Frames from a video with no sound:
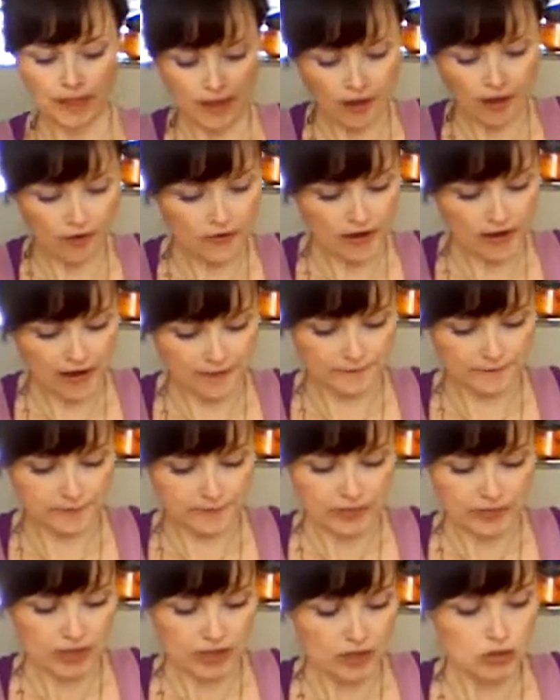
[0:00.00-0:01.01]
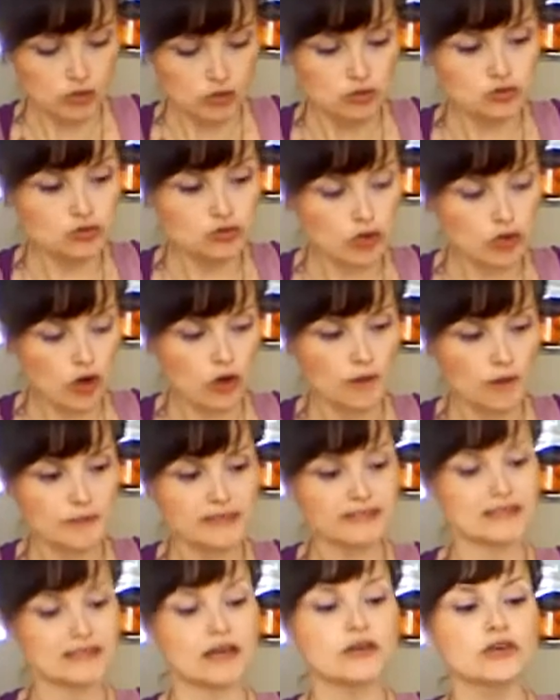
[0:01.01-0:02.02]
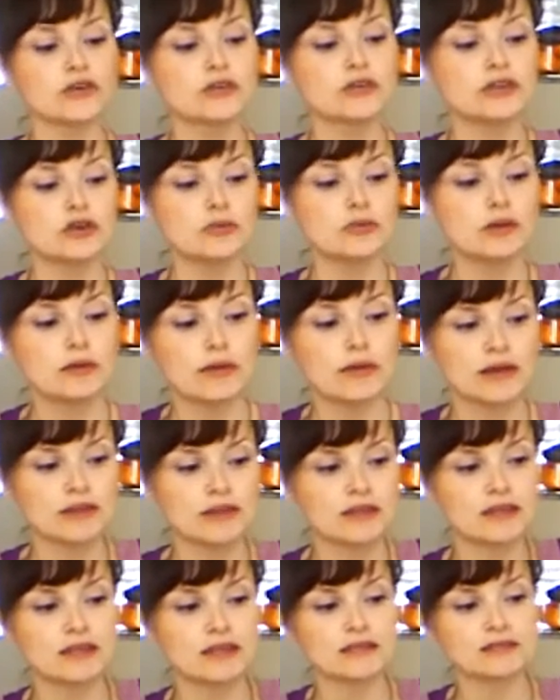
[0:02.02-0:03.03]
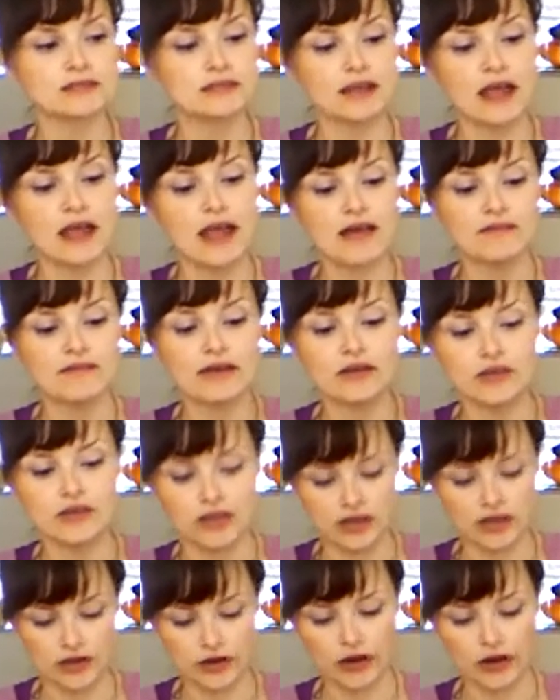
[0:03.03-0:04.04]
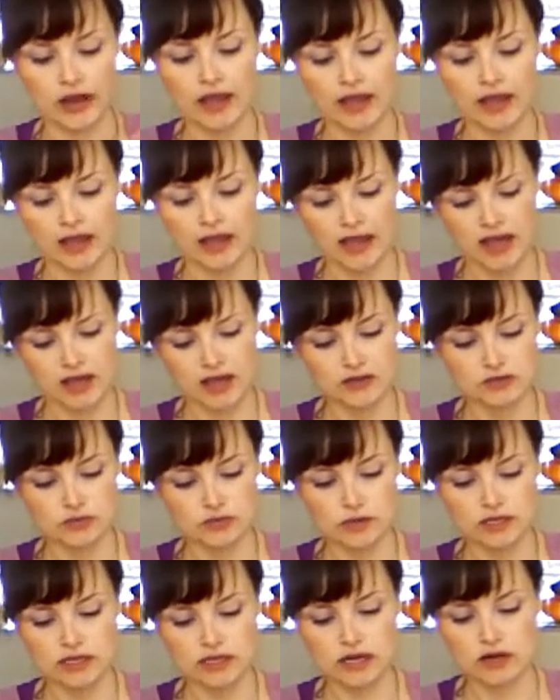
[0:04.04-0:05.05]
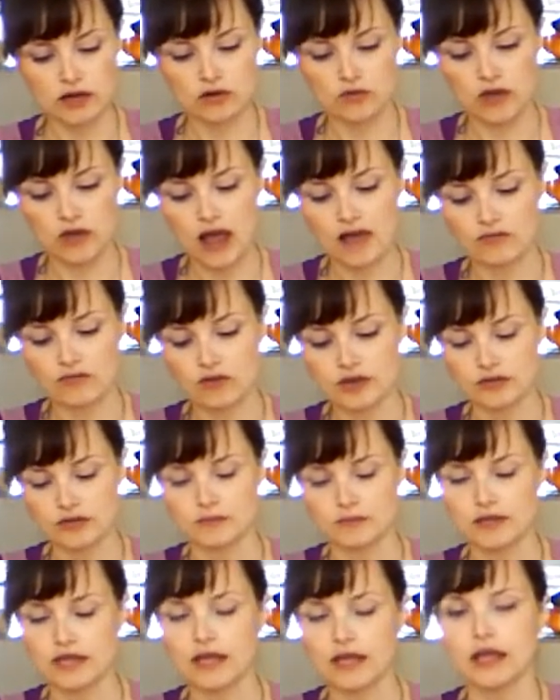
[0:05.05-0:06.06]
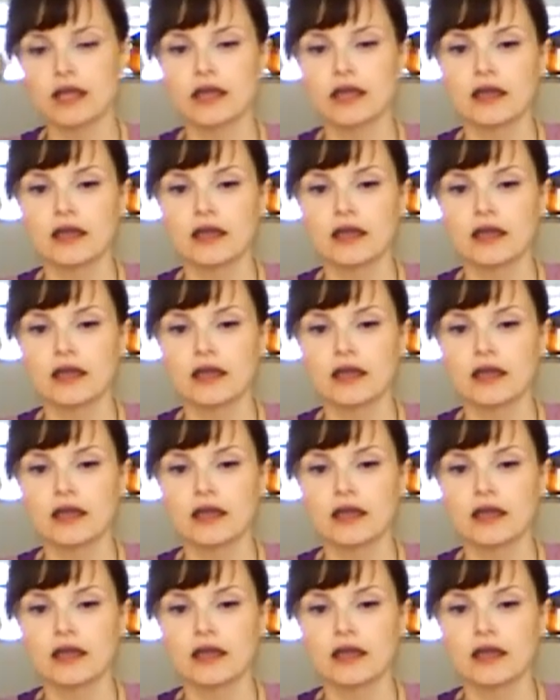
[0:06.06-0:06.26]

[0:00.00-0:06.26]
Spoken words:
Alright, so I'm going to tell you a little bit about the things that I have out here, and there's one that I don't have with me,